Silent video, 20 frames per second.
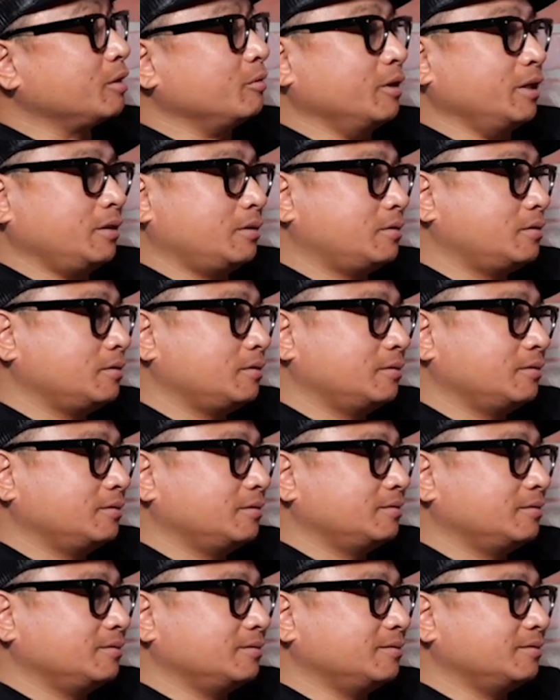weeks,
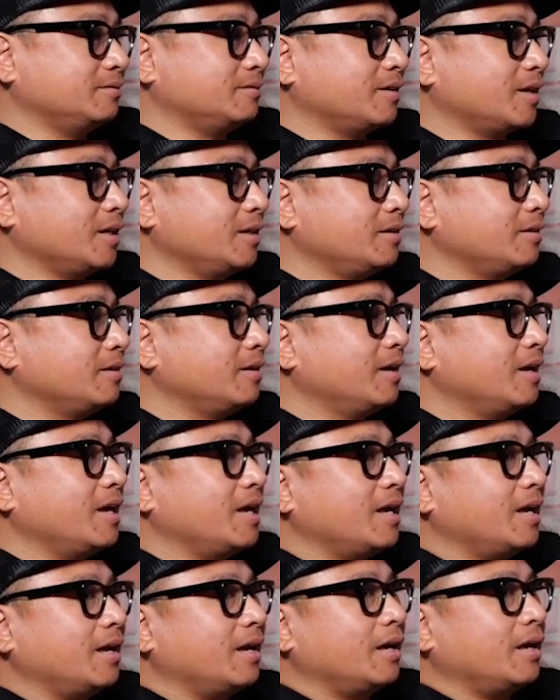right?
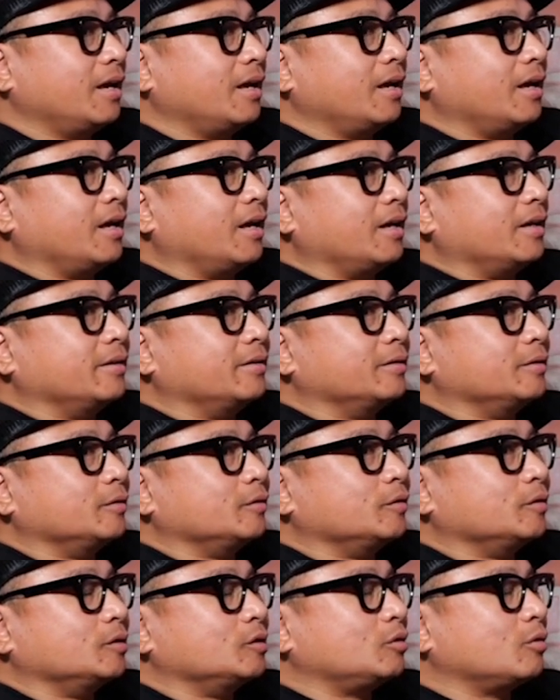
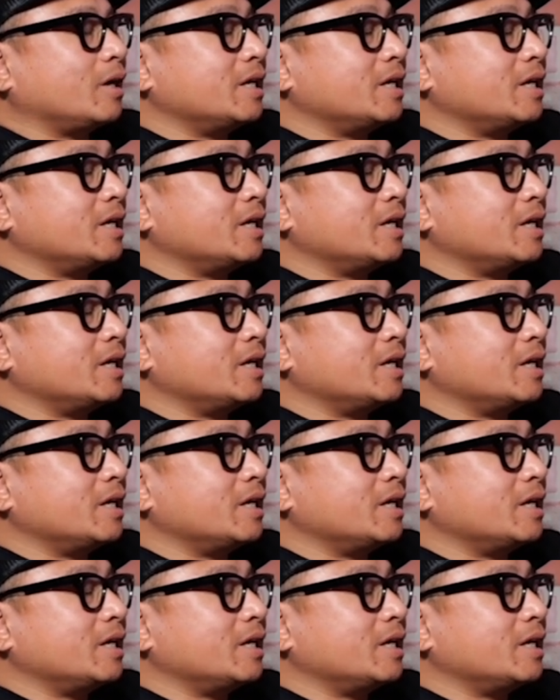So